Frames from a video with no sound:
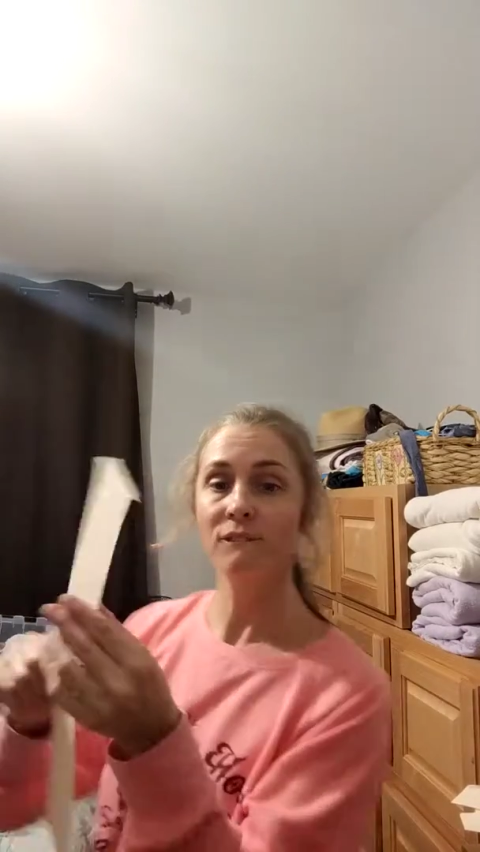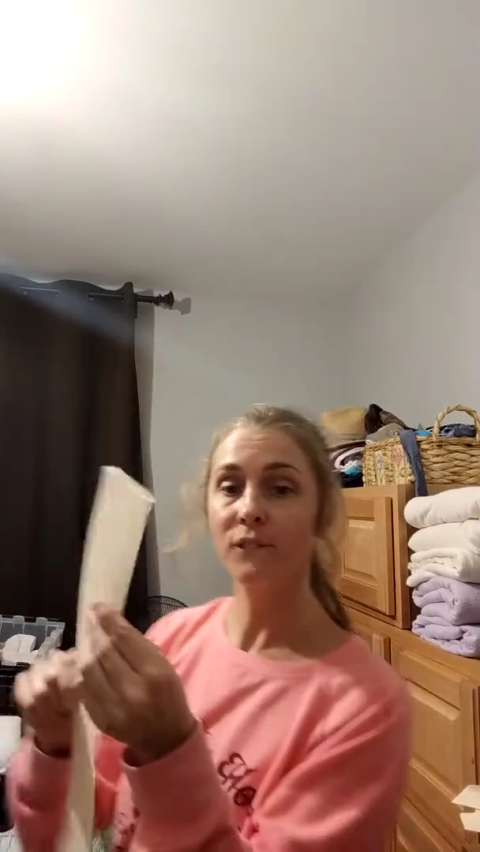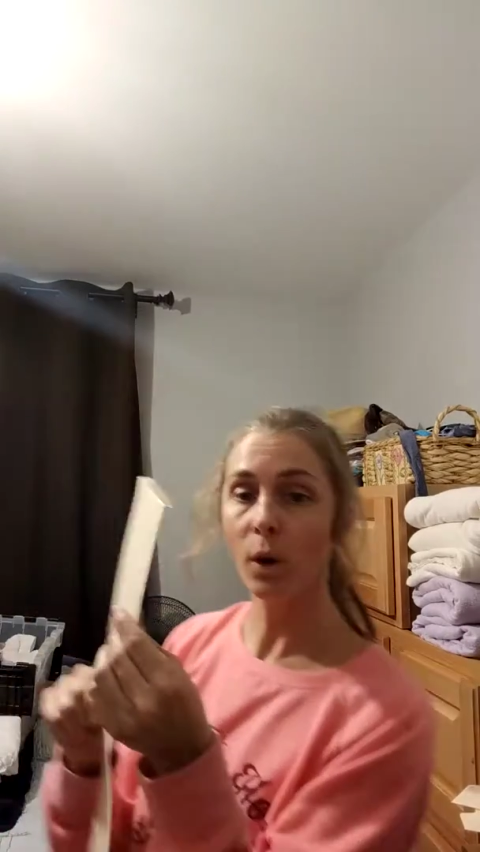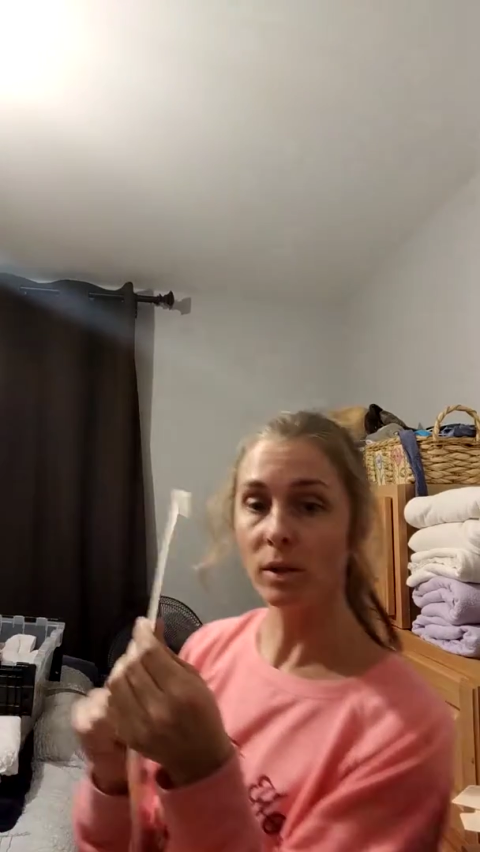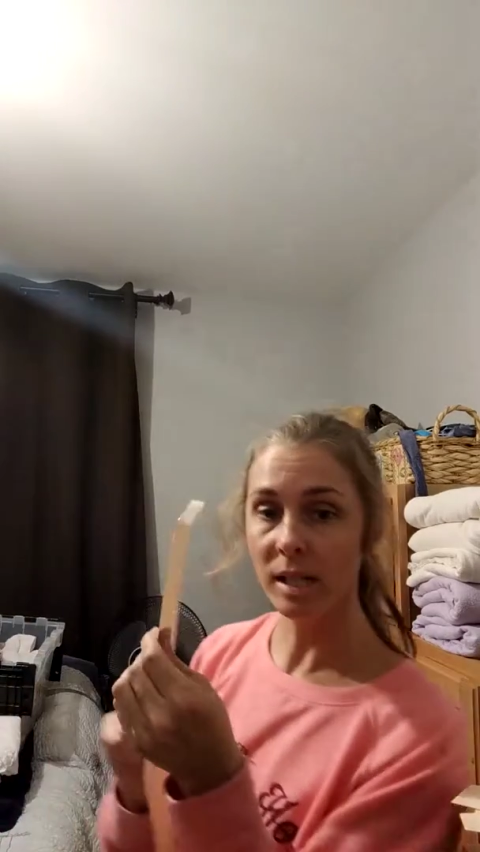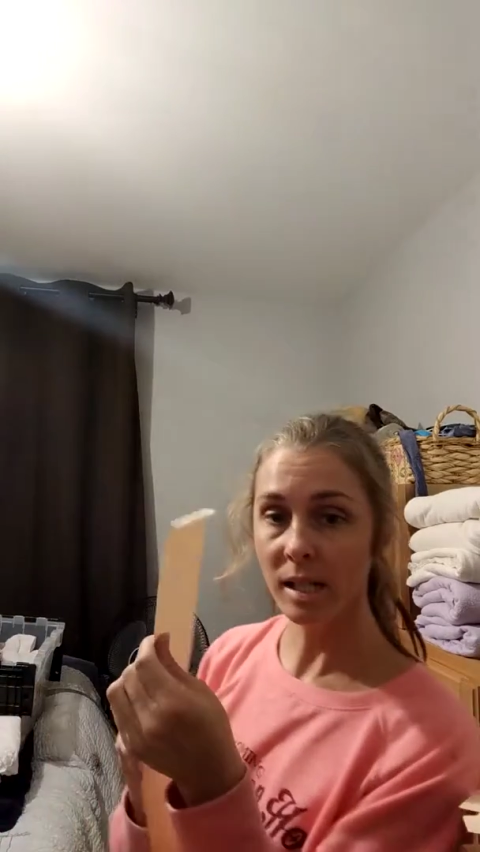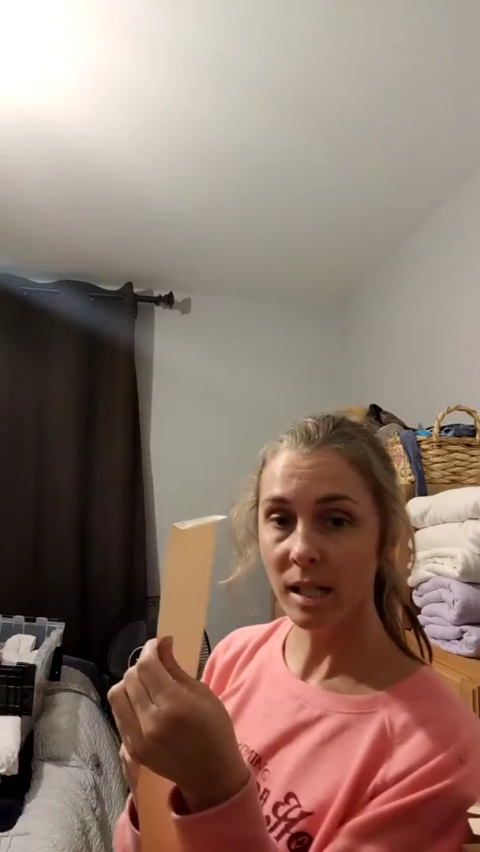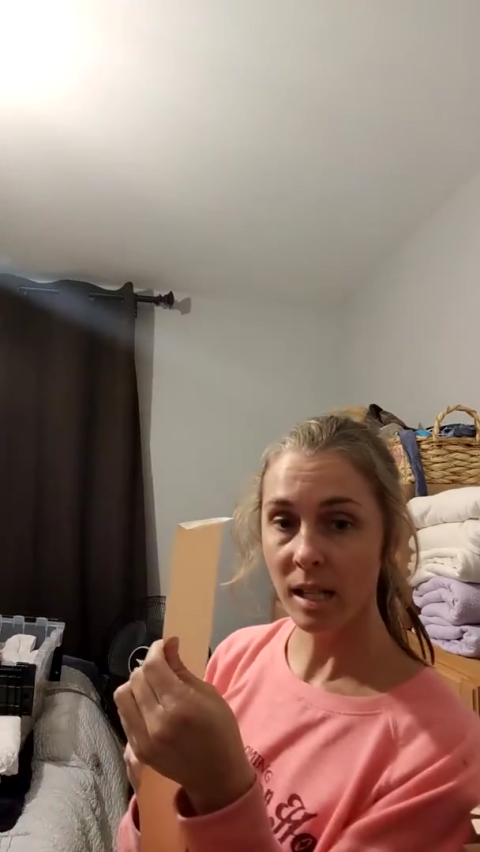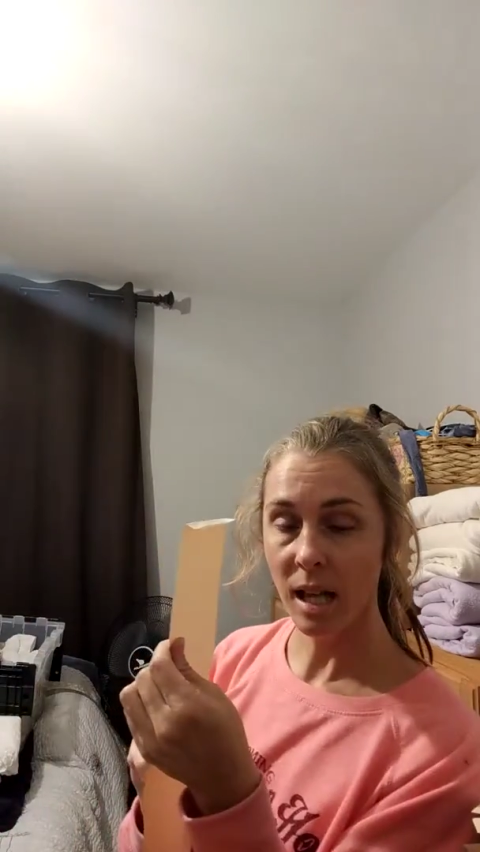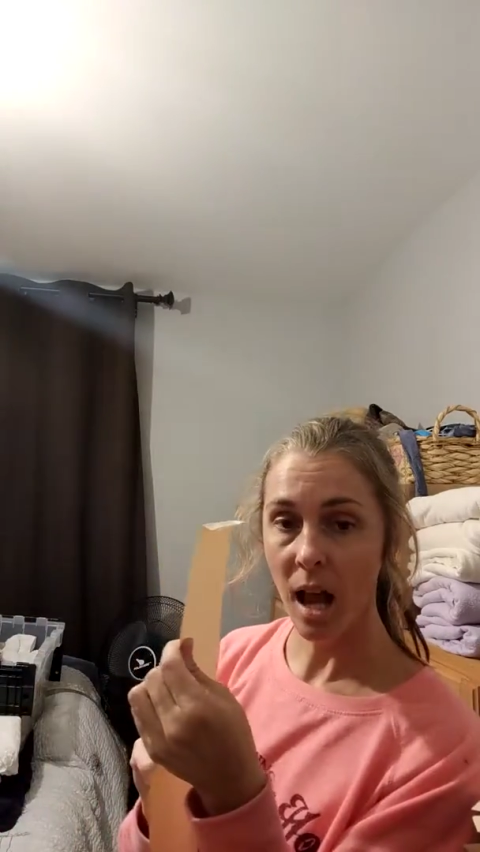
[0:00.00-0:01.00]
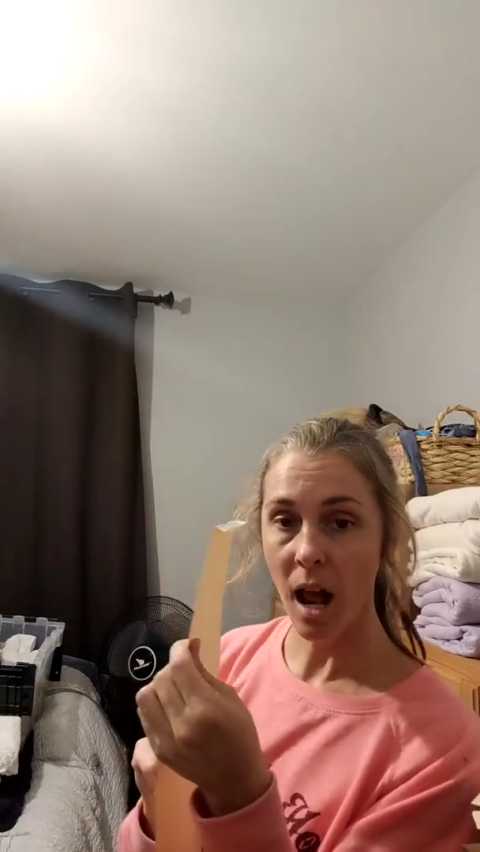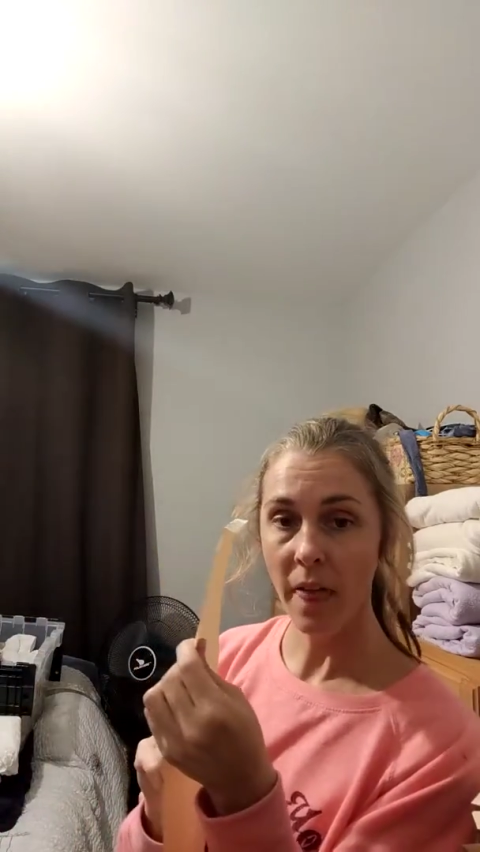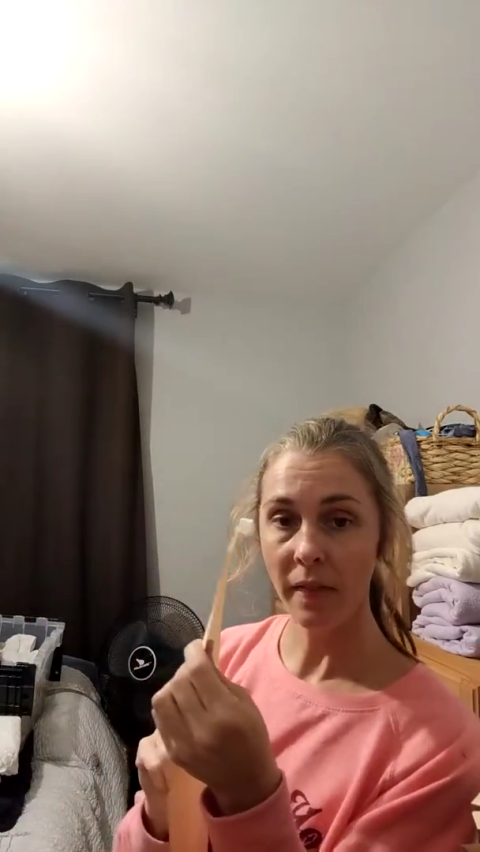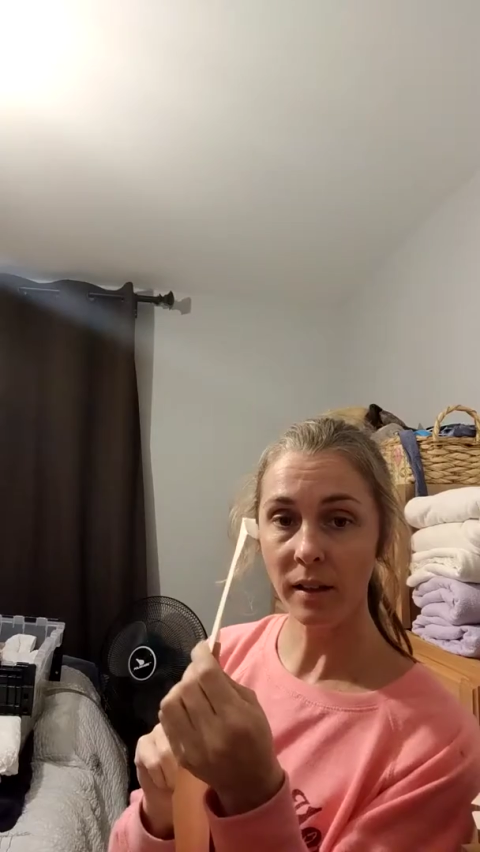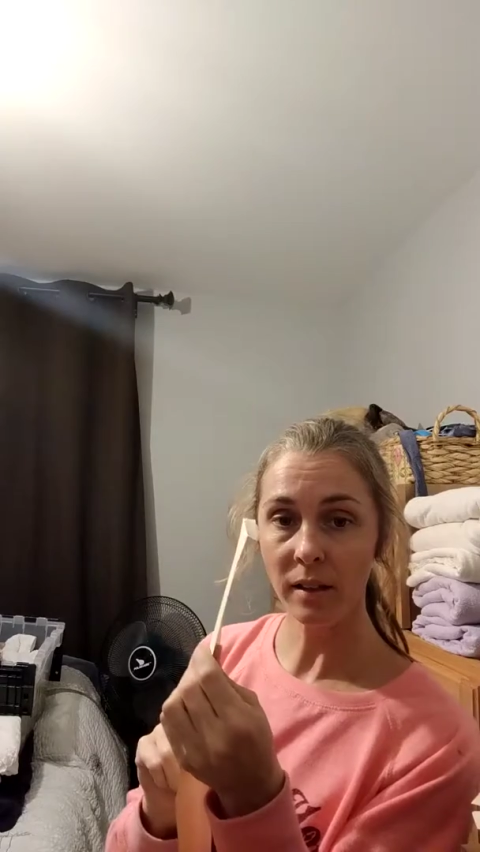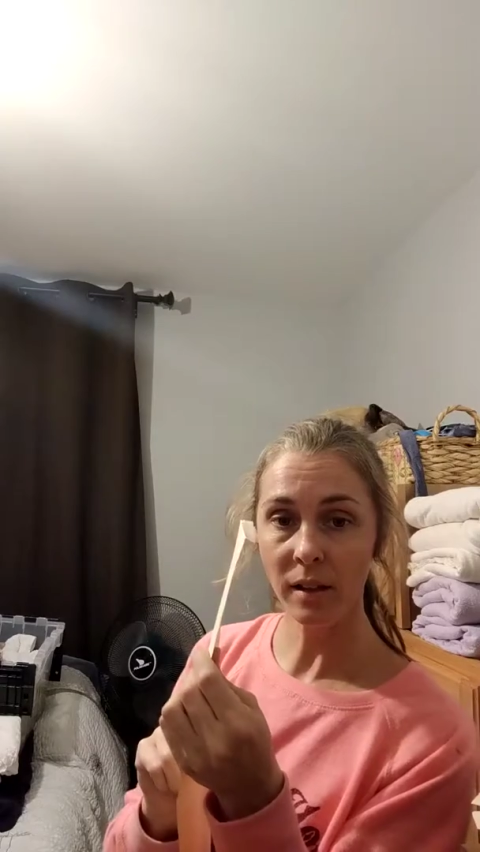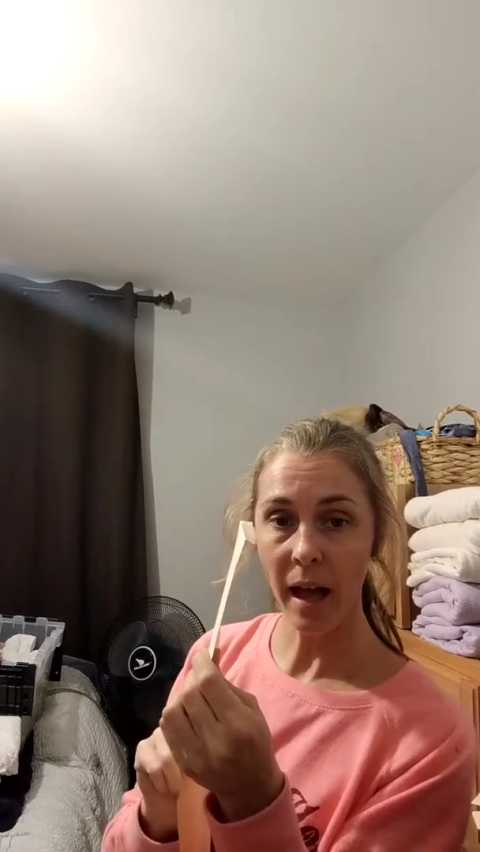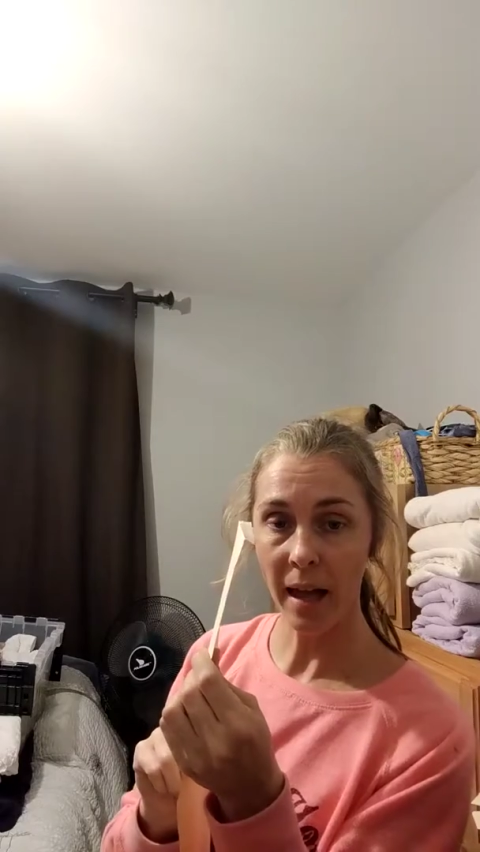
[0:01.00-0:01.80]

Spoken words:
Folded the little